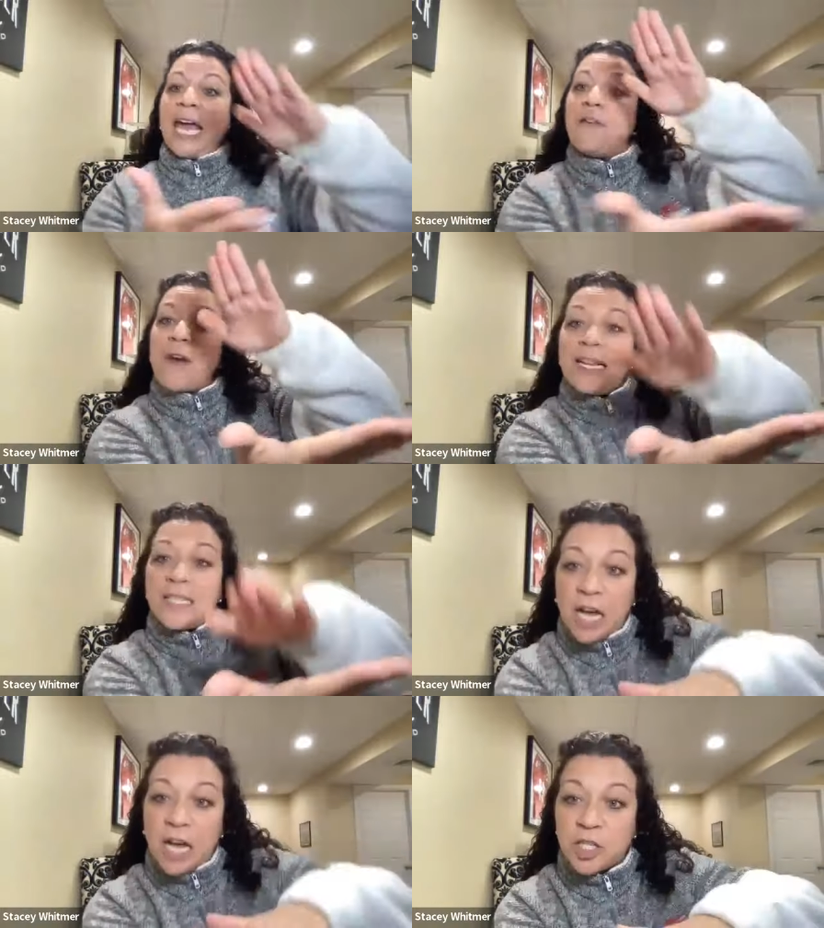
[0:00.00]
if i
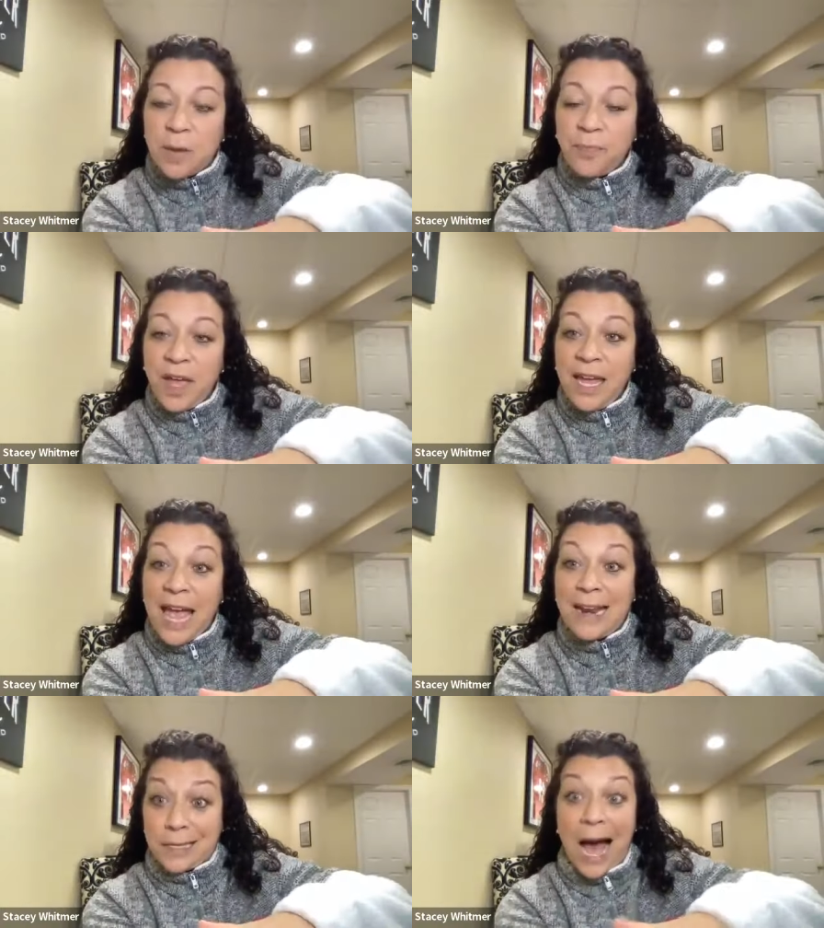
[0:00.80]
touch something
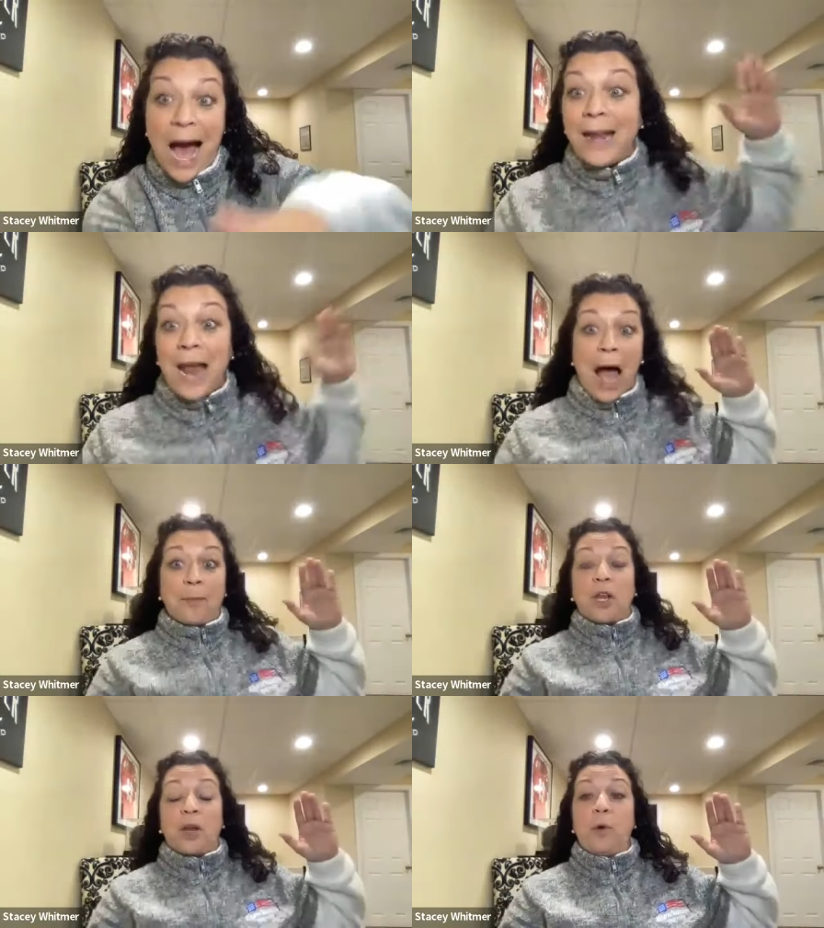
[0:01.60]
and it's hot
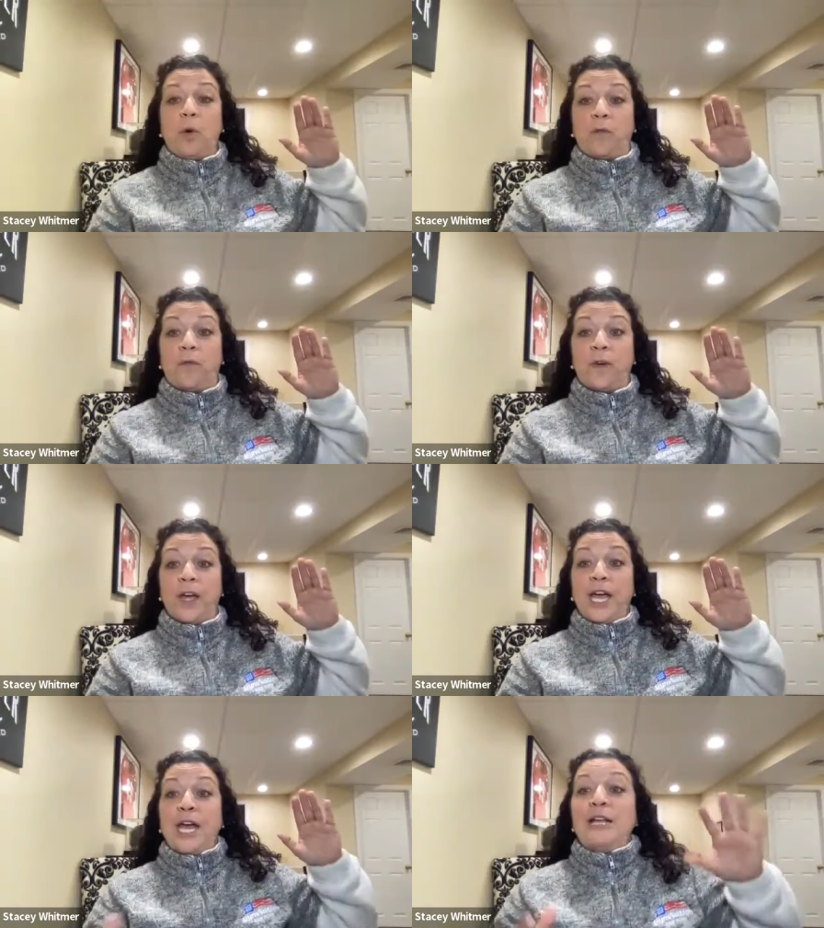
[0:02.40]
i'm gonna move
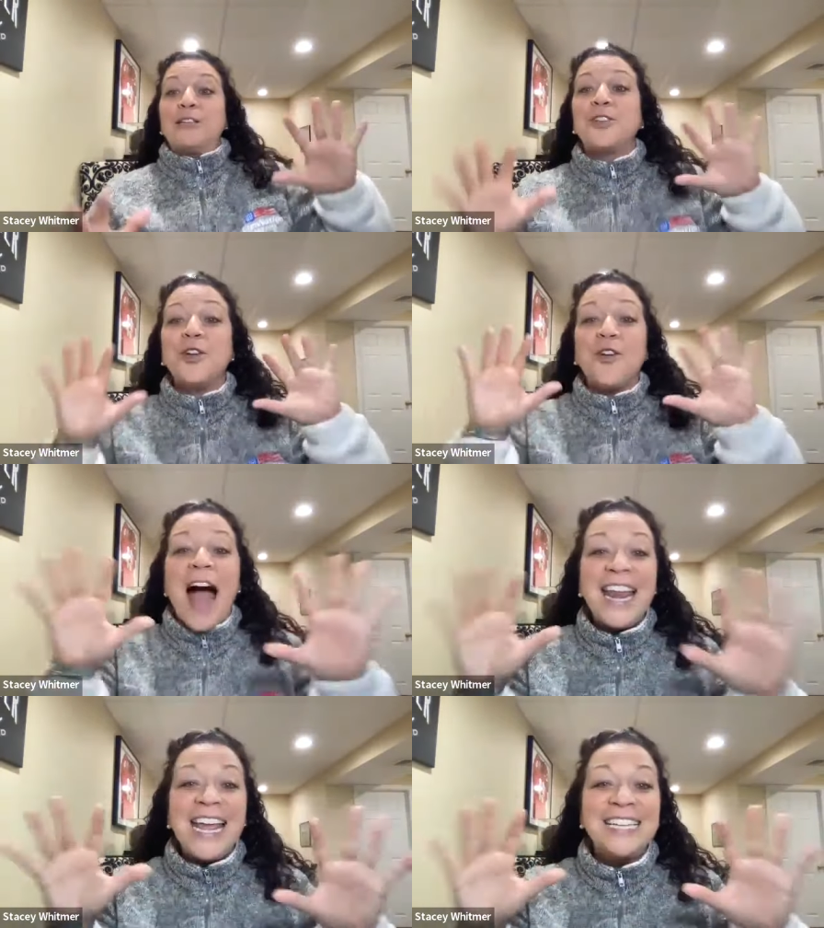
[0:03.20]
so your
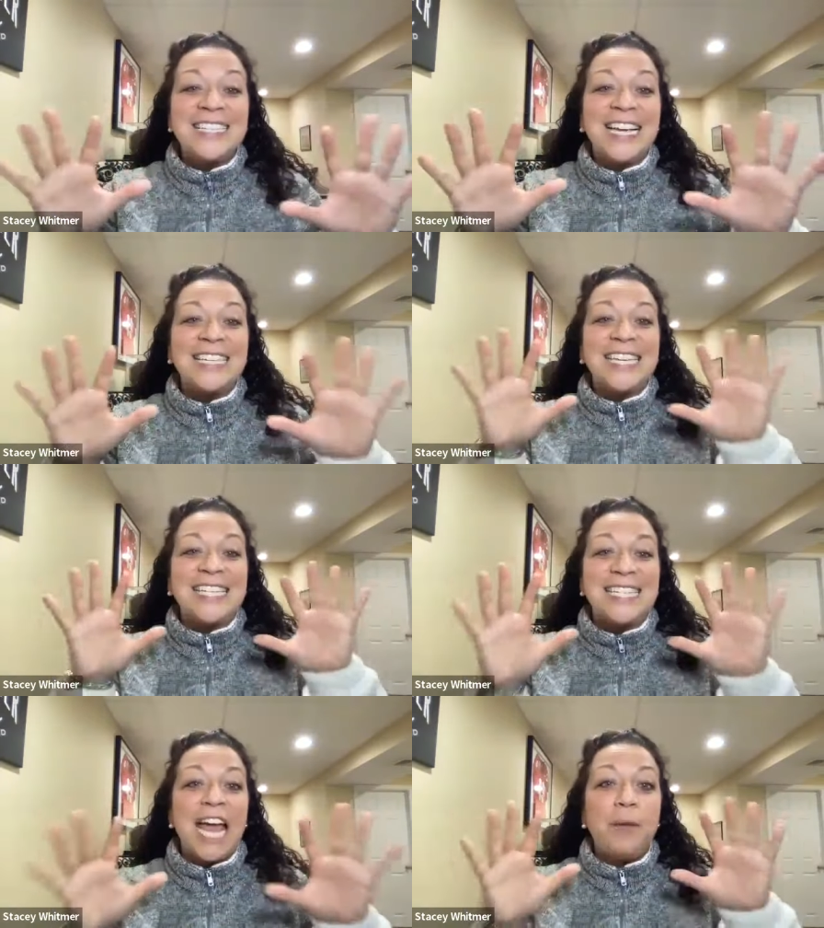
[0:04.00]
hot hands list
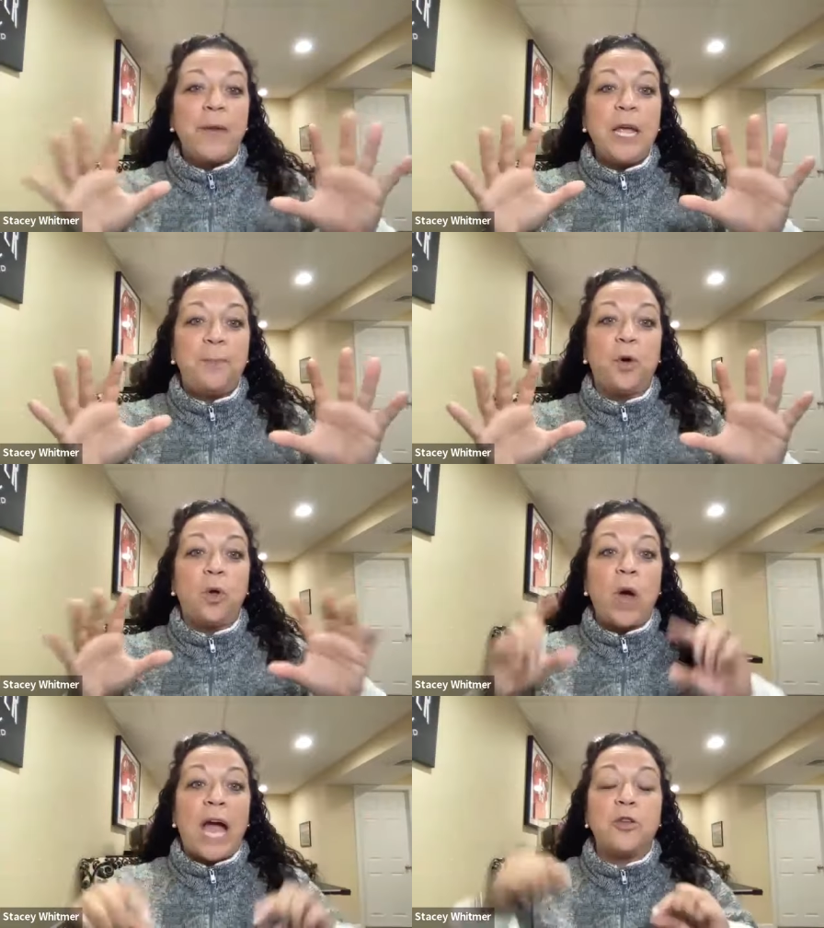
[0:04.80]
is 10
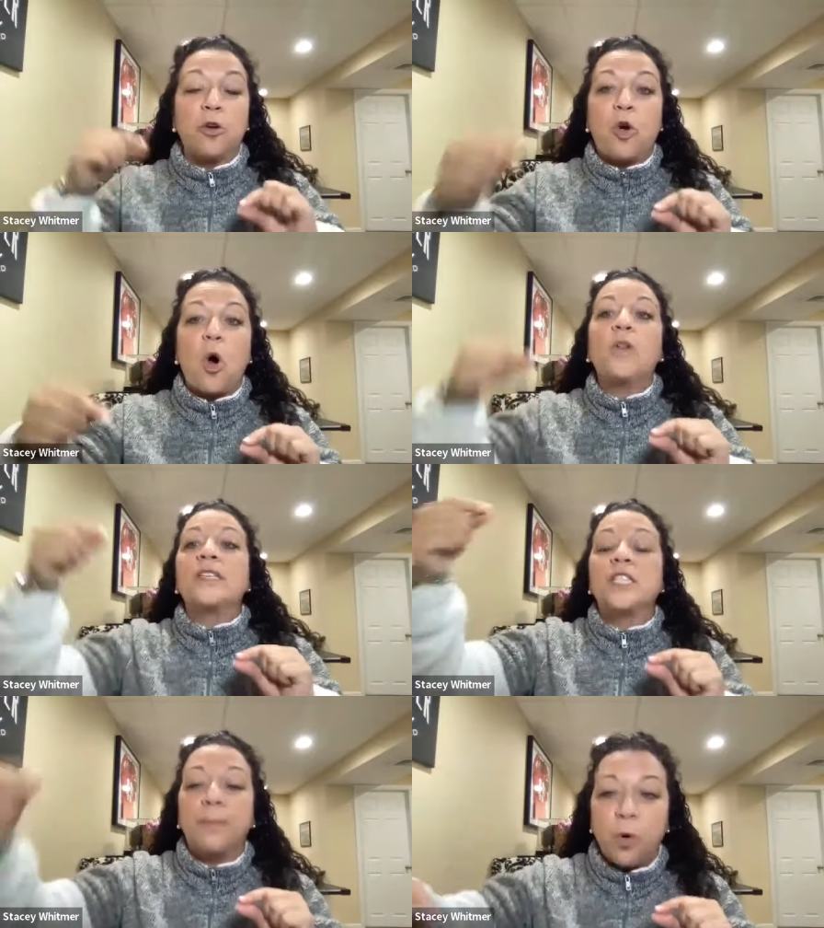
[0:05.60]
people and your goal
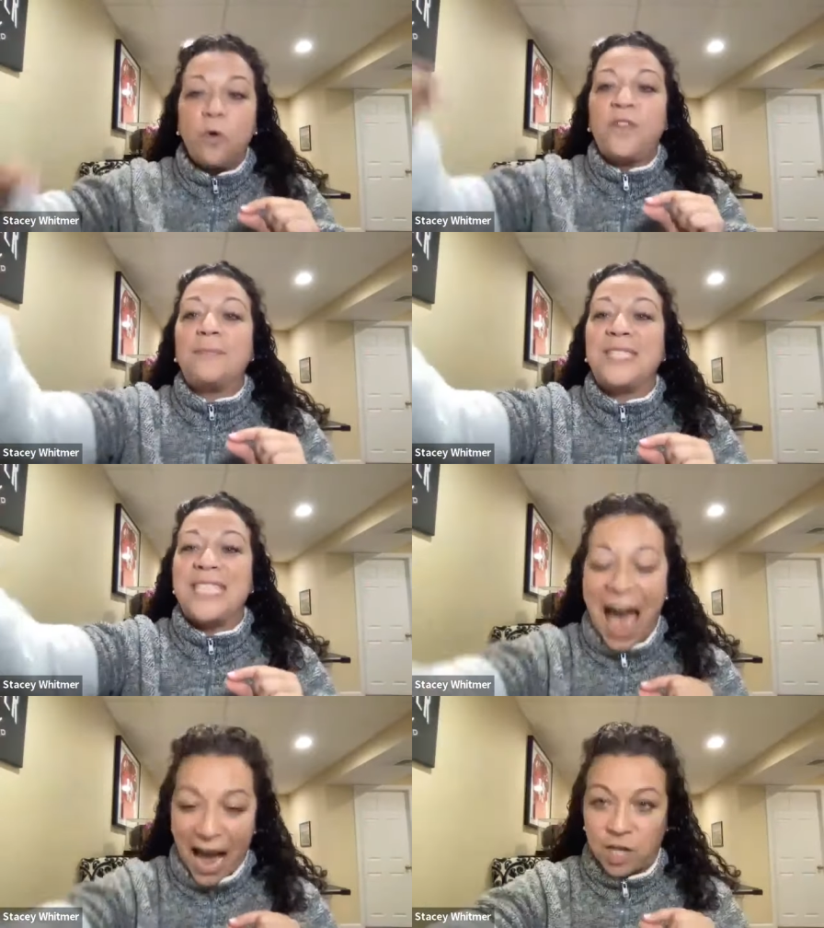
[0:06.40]
is to move them to
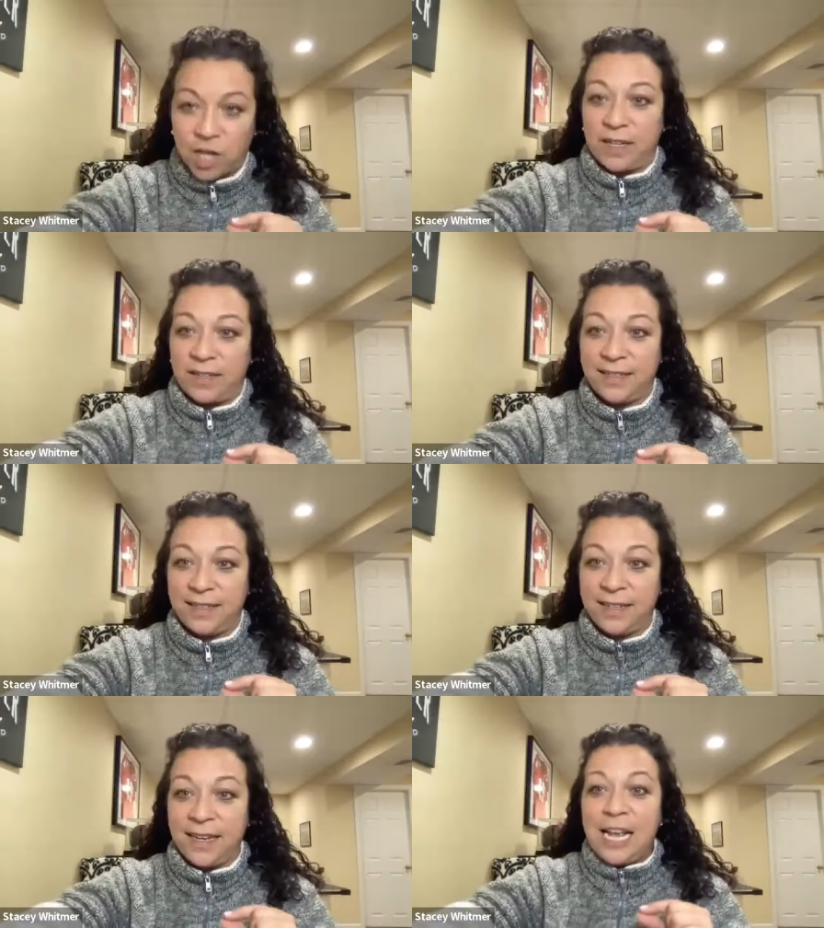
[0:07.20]
action
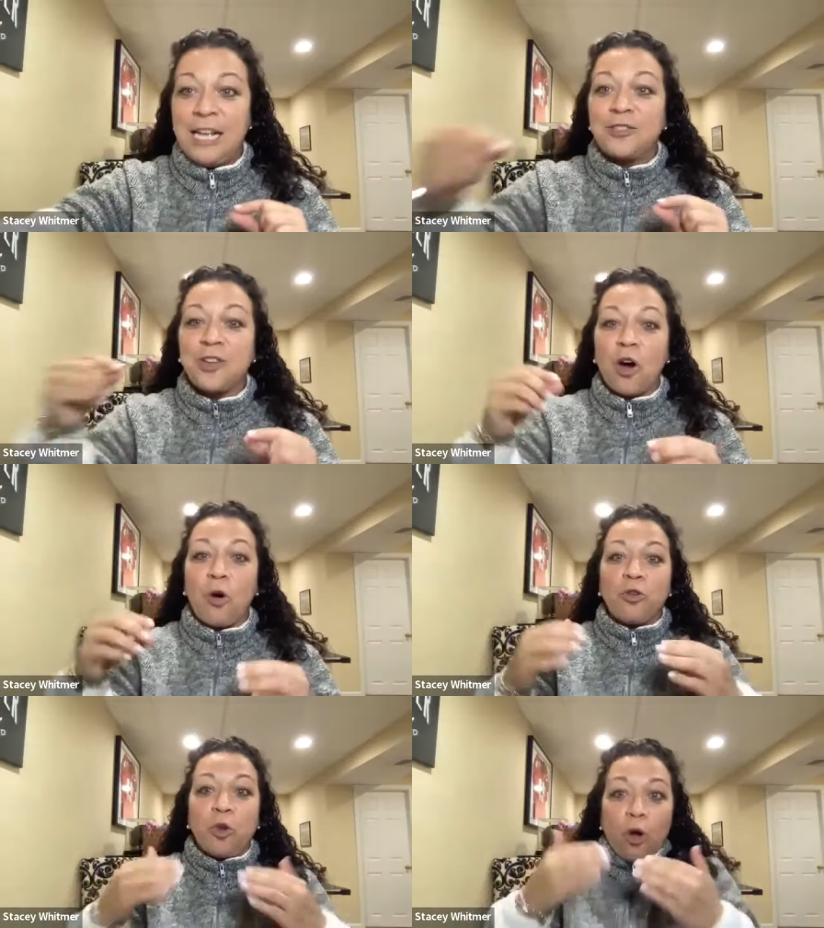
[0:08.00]
so
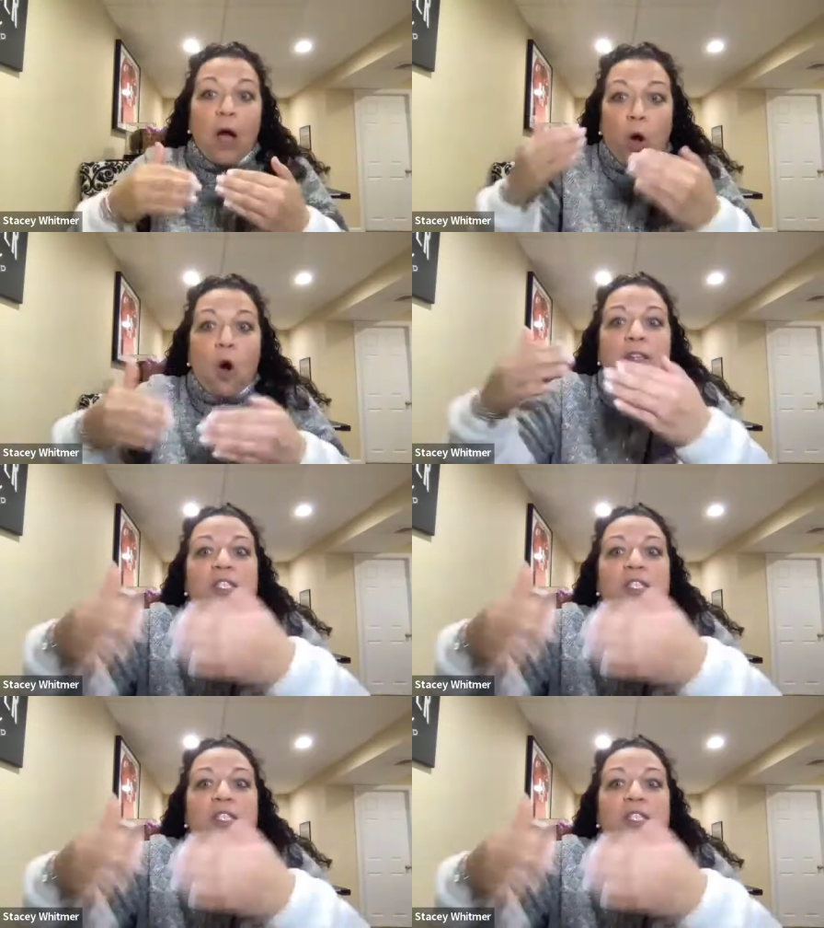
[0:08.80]
your goal